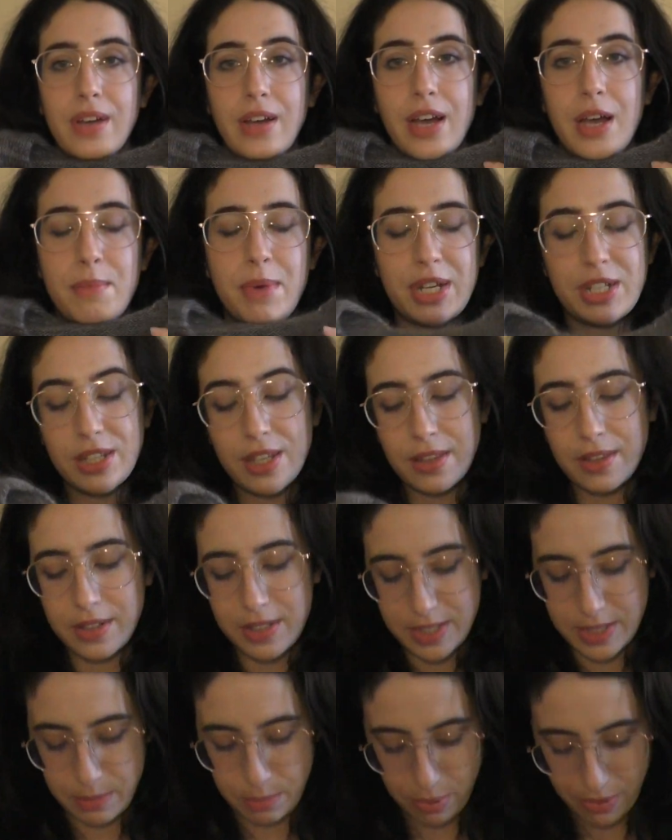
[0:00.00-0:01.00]
I'm actually a little
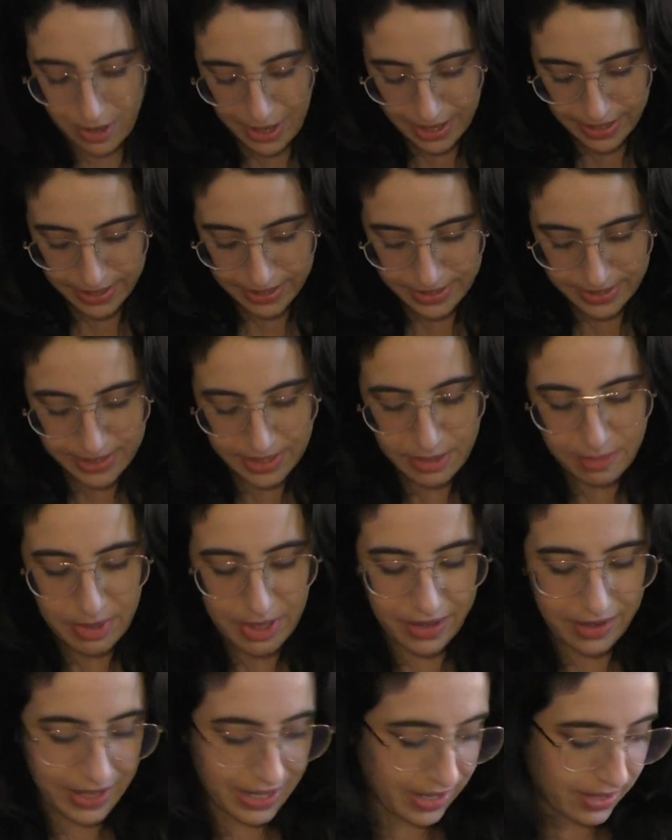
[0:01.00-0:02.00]
surprised
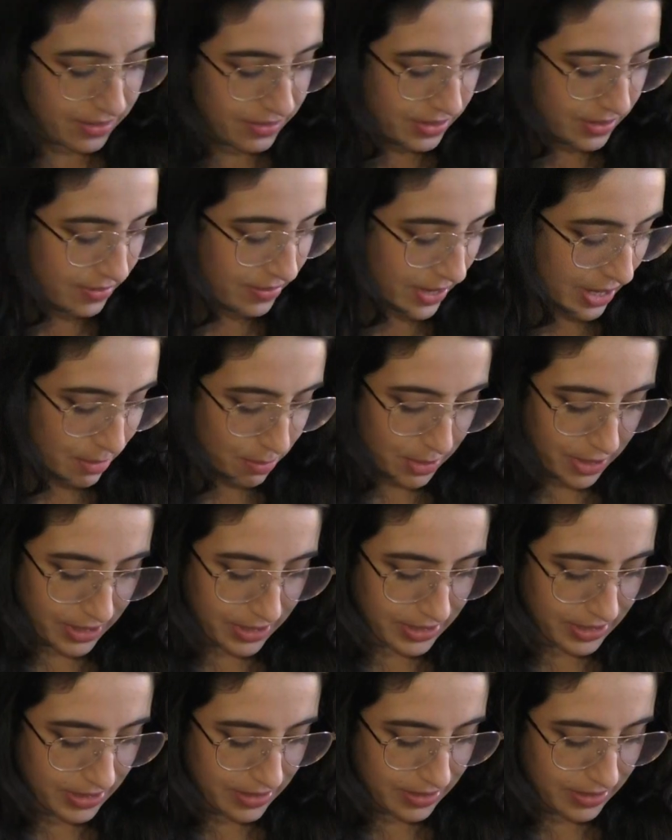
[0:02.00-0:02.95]
about how the fabric